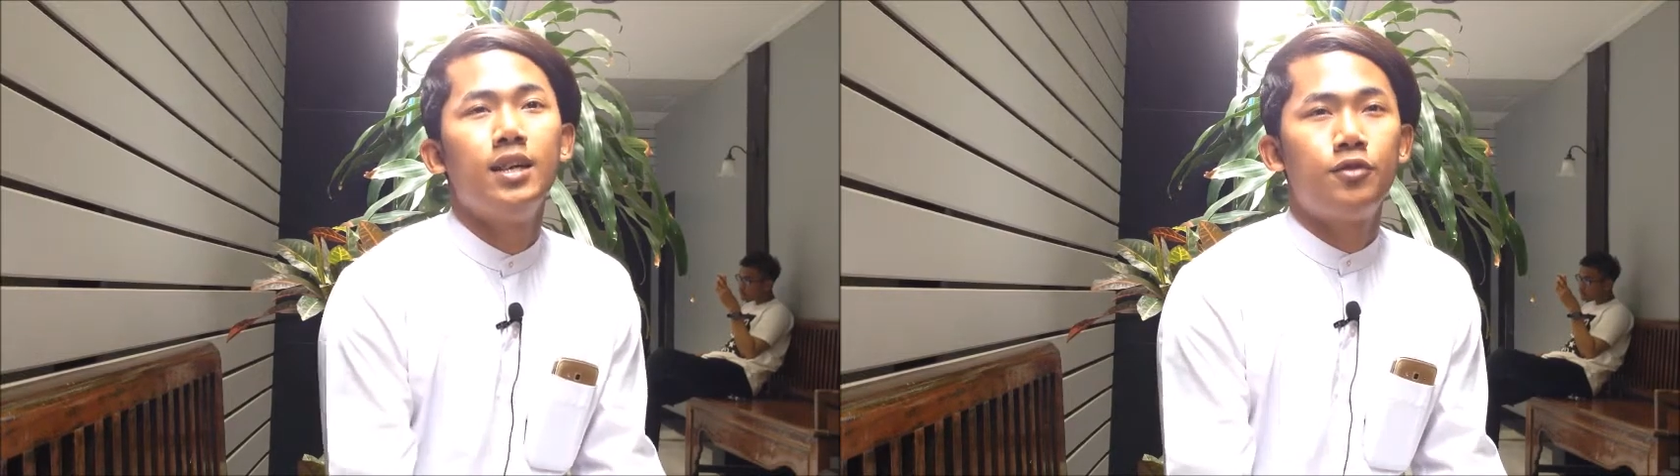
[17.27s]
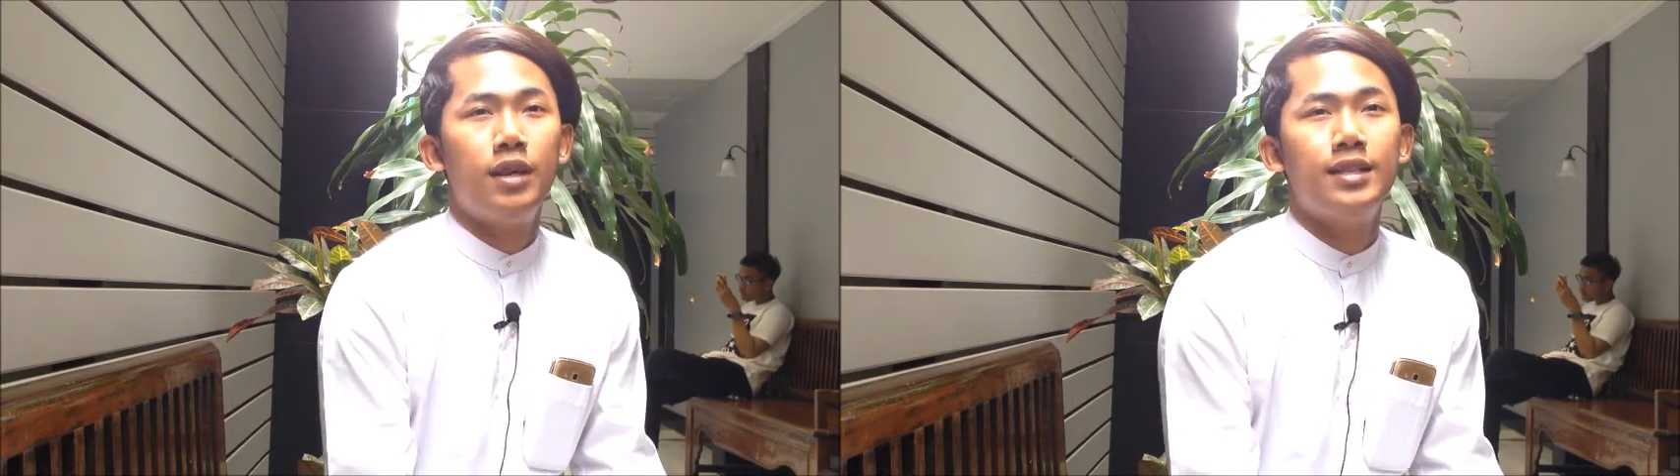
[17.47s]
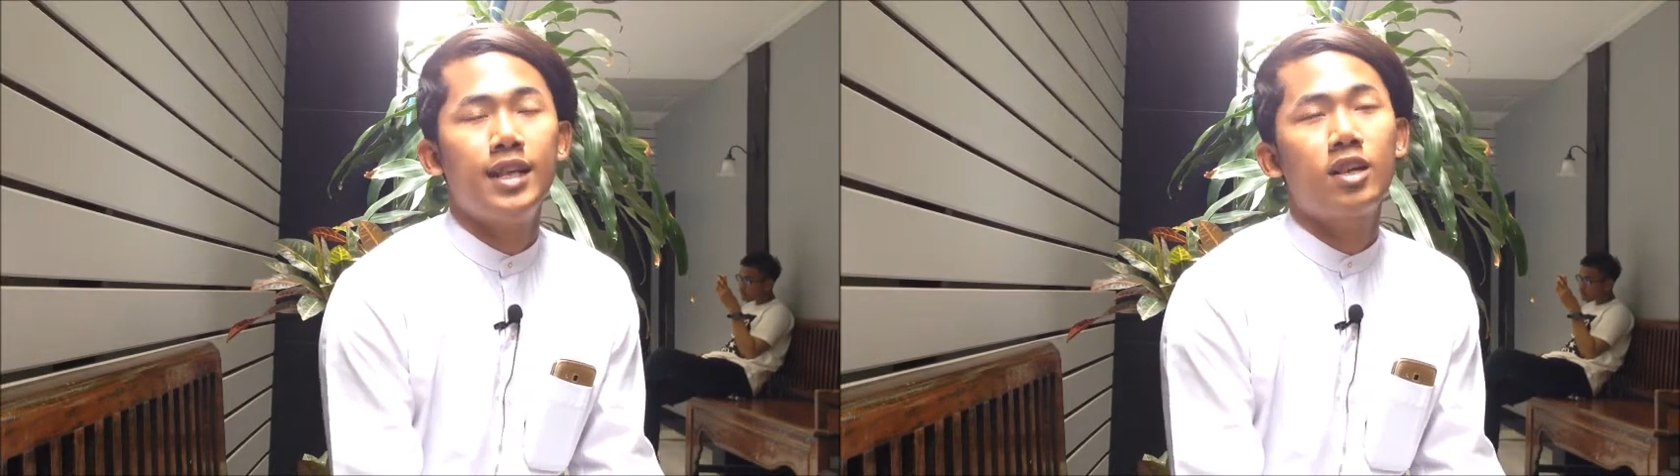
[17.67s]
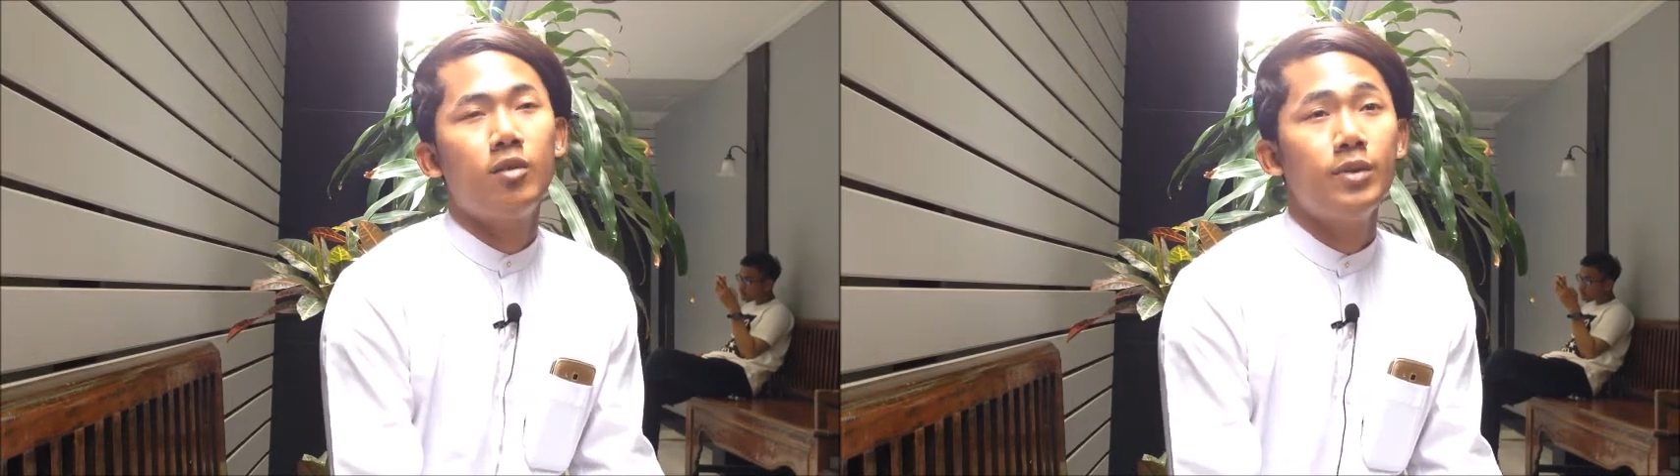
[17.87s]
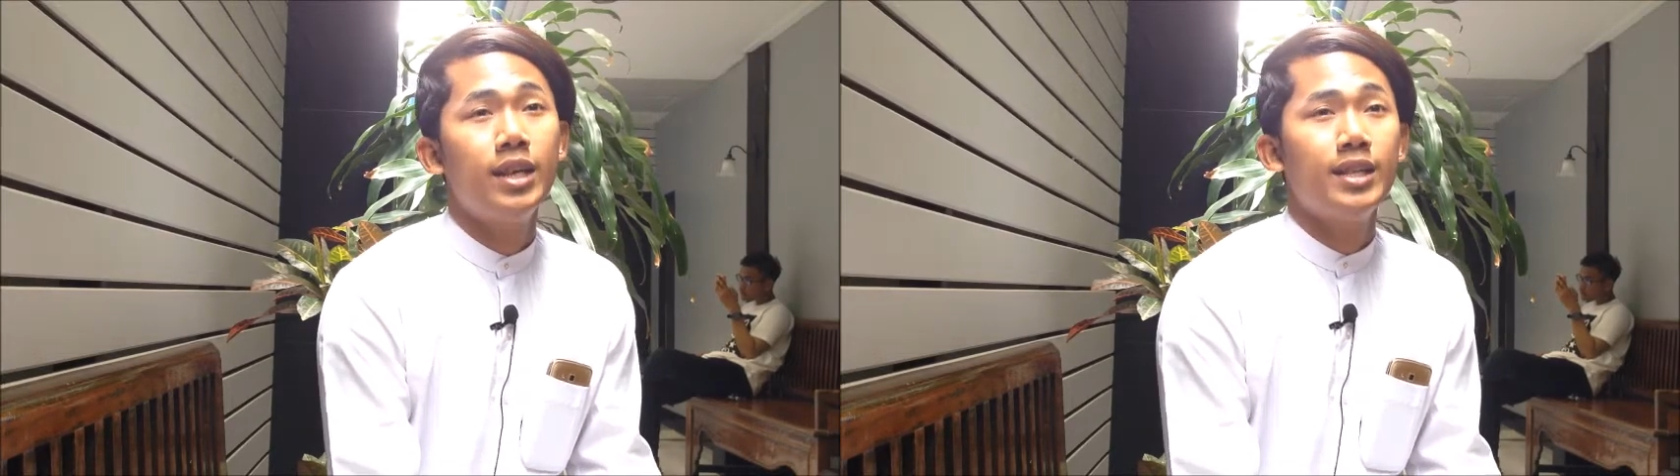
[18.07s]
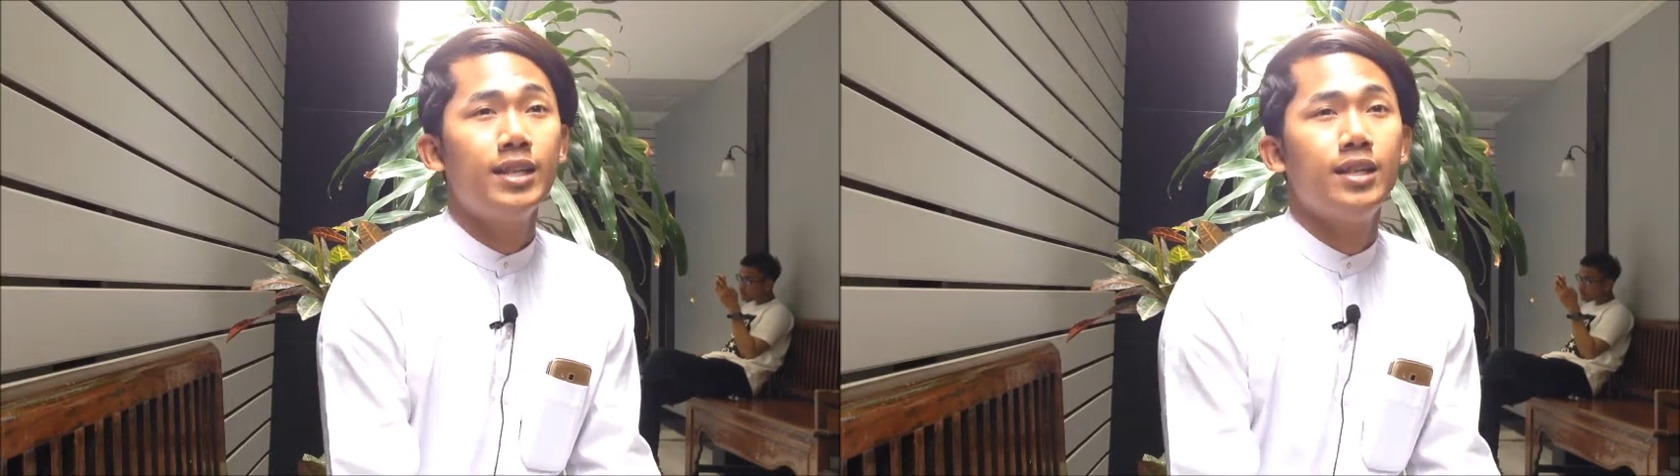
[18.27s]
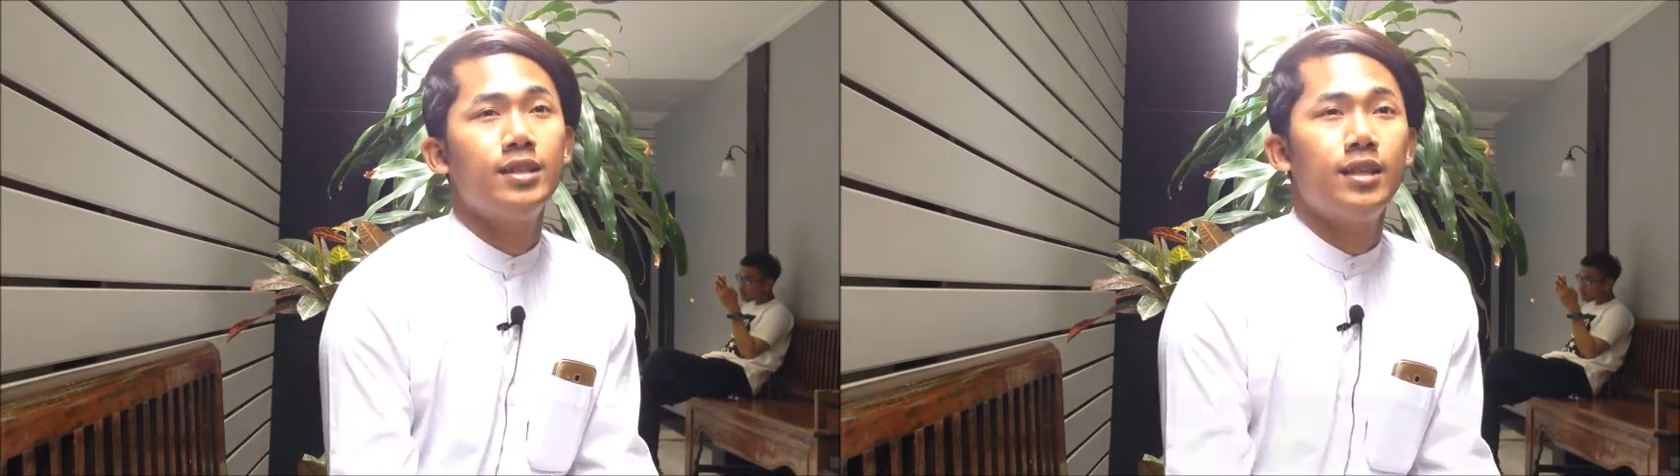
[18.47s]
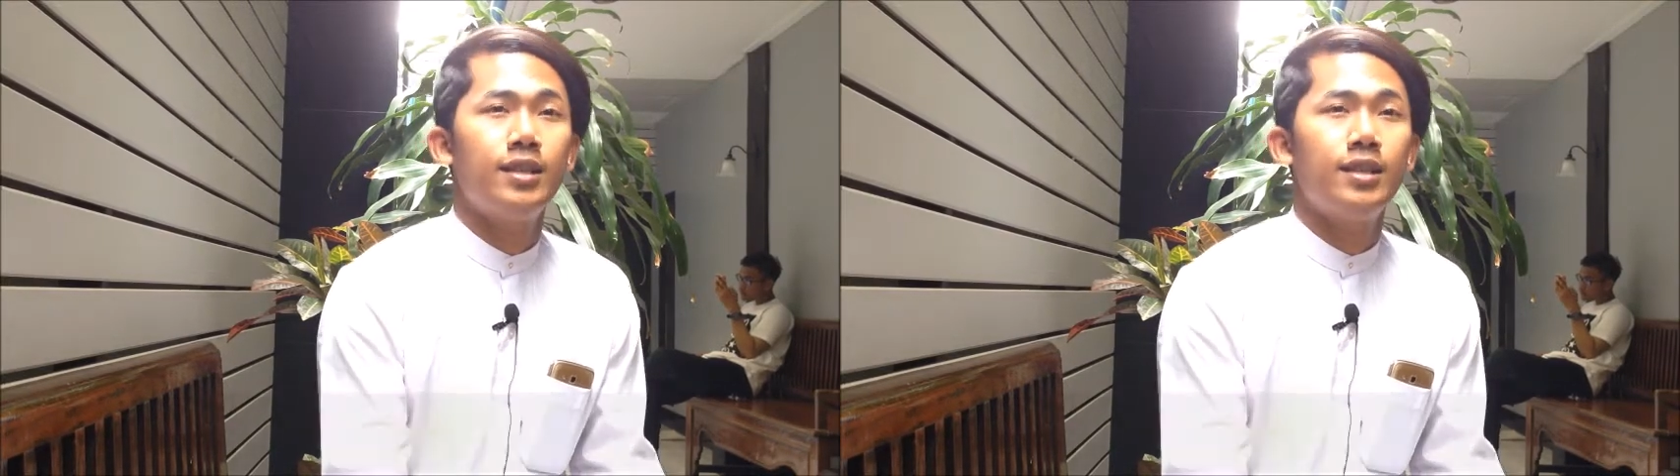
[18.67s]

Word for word: transgender community as,